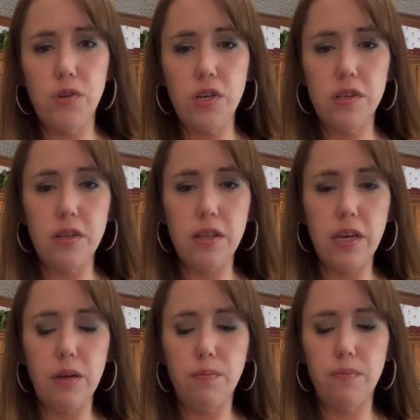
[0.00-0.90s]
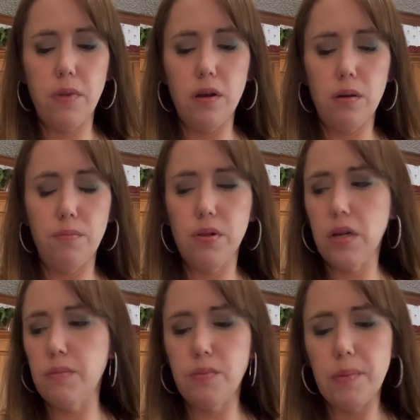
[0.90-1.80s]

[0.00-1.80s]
She doesn't like plums.